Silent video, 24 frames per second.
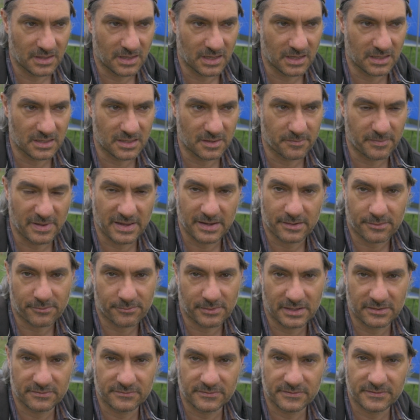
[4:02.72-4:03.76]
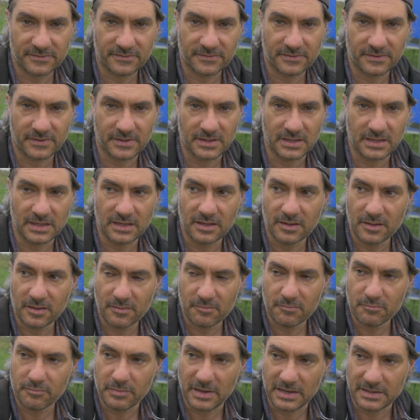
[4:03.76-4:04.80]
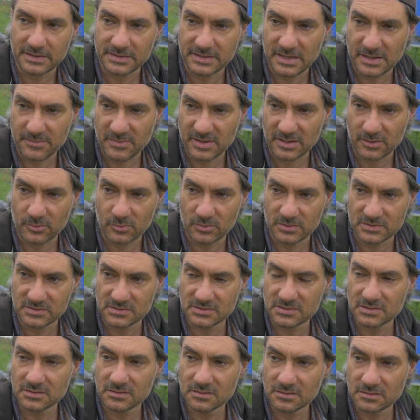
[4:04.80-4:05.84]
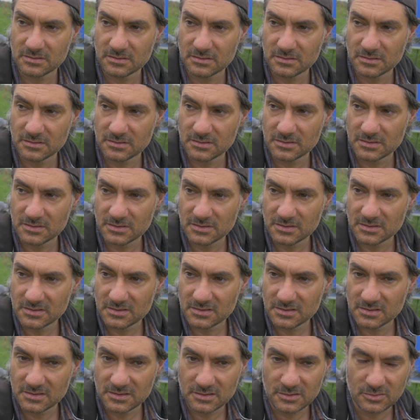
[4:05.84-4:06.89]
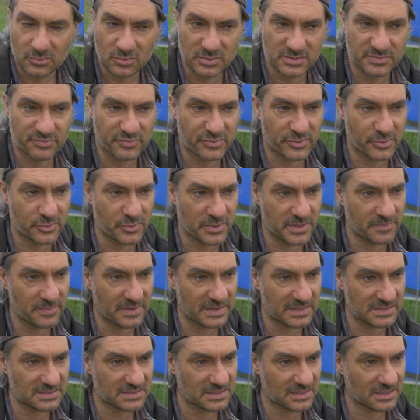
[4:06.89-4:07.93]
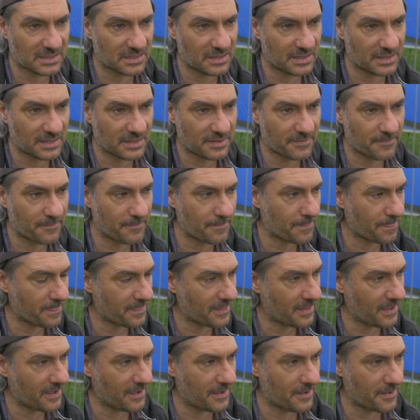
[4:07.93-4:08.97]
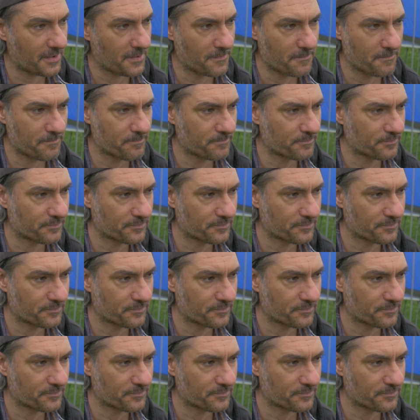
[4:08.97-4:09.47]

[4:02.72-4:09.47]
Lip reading: in the background the pandemic was brewing, basically, and